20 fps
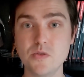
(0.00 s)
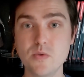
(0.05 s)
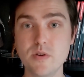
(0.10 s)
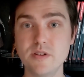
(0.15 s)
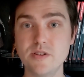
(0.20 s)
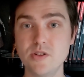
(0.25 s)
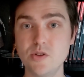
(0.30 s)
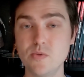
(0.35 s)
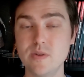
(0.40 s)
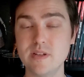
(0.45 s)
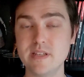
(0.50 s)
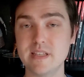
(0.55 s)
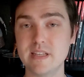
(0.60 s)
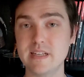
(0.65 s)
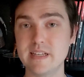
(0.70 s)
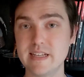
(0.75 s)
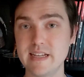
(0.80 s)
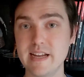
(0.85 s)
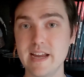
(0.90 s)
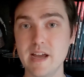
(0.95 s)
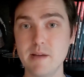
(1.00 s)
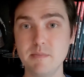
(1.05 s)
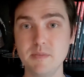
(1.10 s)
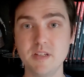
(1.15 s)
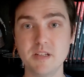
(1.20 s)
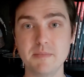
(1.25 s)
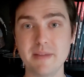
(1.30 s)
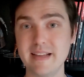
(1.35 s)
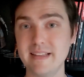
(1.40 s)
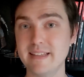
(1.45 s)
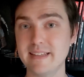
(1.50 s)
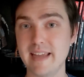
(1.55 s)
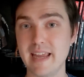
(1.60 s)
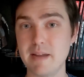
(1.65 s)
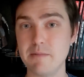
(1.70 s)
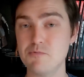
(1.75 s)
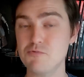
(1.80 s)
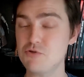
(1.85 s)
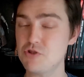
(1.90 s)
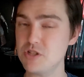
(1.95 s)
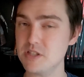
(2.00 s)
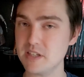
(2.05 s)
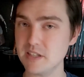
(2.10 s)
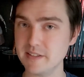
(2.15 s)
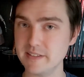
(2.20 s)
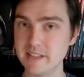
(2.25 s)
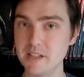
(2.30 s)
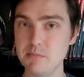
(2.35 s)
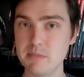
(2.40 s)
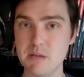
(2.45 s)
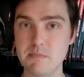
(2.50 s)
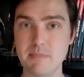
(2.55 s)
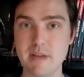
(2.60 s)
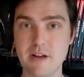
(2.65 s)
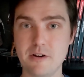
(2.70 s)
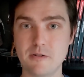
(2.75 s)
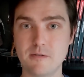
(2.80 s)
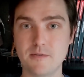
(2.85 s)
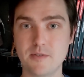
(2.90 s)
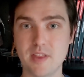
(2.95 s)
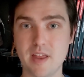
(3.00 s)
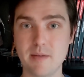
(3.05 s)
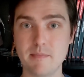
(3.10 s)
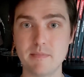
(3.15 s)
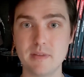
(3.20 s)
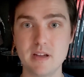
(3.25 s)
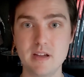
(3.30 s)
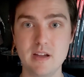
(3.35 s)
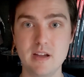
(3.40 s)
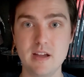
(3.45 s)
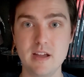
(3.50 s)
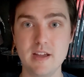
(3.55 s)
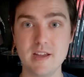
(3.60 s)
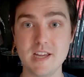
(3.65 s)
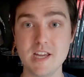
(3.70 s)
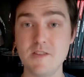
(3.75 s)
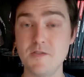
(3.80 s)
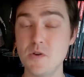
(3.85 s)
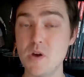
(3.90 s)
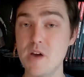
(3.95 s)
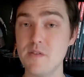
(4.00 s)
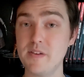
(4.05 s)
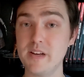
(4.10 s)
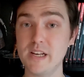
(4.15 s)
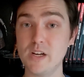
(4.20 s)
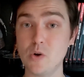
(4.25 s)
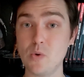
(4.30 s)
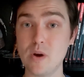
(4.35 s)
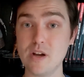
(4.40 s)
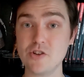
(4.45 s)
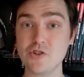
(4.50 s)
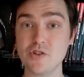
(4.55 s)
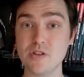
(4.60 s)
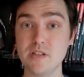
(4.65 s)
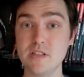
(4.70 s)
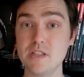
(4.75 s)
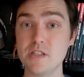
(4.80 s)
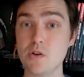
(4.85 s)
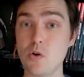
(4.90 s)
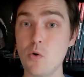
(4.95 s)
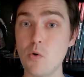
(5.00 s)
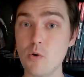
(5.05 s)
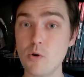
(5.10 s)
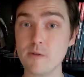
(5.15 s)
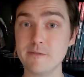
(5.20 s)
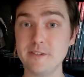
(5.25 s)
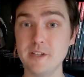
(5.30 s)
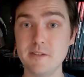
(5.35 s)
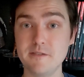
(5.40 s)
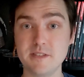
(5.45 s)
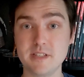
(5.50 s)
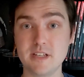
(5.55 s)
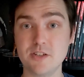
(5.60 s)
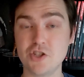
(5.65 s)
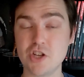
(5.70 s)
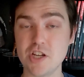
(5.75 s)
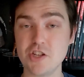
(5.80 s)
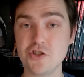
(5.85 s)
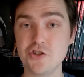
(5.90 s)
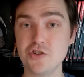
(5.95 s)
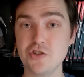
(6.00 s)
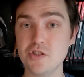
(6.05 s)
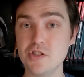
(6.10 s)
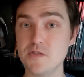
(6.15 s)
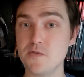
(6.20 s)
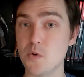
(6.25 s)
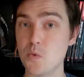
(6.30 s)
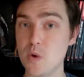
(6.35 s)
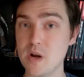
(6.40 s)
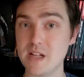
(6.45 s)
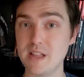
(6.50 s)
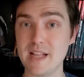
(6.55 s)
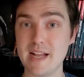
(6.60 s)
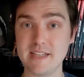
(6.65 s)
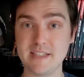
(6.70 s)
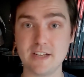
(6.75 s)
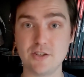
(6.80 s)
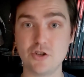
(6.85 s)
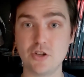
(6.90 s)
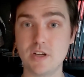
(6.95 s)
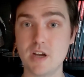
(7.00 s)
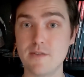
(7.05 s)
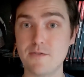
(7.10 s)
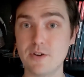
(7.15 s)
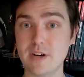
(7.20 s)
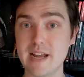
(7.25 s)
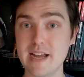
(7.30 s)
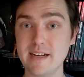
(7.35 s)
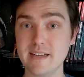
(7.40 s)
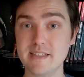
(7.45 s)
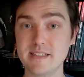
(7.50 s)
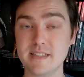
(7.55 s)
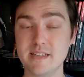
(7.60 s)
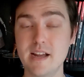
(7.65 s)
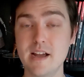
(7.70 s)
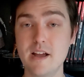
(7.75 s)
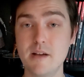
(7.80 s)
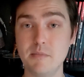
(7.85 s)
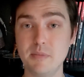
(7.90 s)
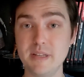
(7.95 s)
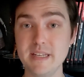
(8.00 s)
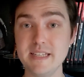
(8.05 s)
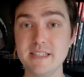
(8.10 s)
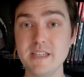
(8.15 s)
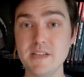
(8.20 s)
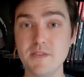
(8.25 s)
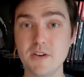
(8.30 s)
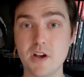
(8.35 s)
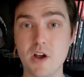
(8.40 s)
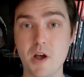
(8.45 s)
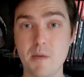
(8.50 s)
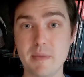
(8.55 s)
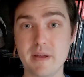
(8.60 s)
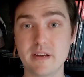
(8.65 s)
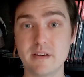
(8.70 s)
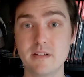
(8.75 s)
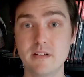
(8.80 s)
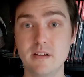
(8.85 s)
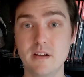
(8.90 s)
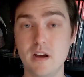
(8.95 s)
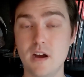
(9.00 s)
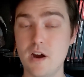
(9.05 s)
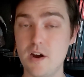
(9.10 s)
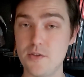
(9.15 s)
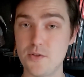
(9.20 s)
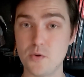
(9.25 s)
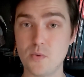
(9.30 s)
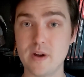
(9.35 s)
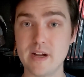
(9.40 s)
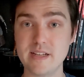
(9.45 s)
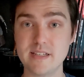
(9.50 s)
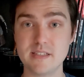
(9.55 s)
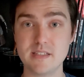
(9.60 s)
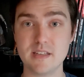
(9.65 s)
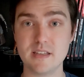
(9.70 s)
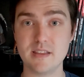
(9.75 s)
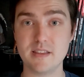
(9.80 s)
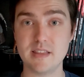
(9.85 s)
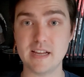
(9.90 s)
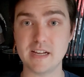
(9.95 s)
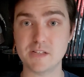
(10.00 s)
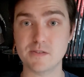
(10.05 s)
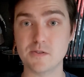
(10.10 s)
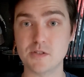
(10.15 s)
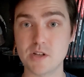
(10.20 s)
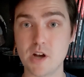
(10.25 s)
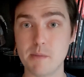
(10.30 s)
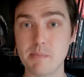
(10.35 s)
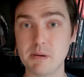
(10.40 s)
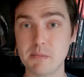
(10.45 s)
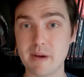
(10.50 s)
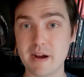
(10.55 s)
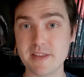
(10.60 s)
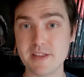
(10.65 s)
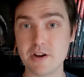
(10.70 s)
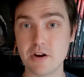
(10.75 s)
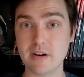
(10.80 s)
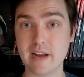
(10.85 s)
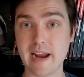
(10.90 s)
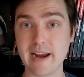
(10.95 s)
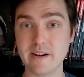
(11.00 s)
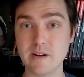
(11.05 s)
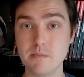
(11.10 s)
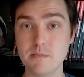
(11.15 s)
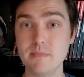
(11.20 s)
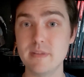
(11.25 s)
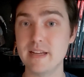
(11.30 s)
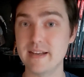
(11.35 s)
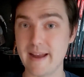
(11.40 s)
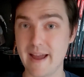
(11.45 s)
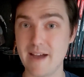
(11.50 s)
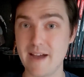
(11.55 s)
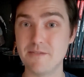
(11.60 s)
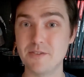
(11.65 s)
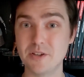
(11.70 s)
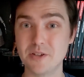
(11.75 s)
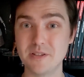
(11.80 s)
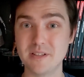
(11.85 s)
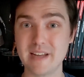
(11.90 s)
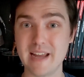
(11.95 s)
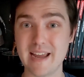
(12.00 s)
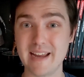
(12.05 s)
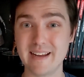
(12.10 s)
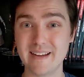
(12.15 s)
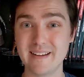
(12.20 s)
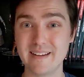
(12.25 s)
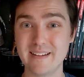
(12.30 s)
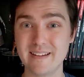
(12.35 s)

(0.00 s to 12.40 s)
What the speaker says: you can do as the DM to make the game just a little bit better for them. If you have any questions, or if you have suggestions for what class I should cover next, please leave a comment. Otherwise, thanks for stopping by the Arcanum, and have a good day.